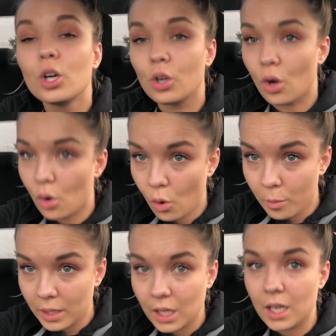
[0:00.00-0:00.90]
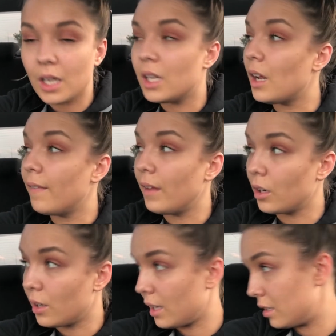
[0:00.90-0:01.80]
go home and eat, and
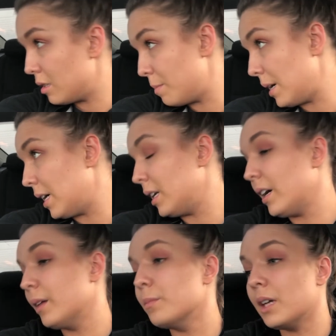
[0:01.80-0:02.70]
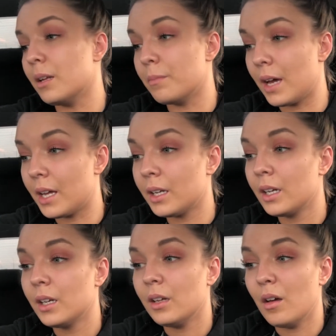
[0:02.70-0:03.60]
then get into bed and be in bed
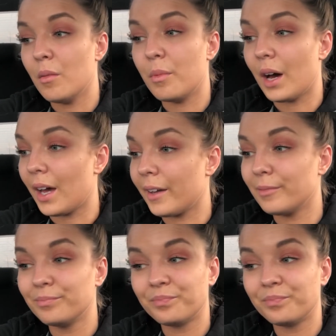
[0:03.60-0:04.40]
by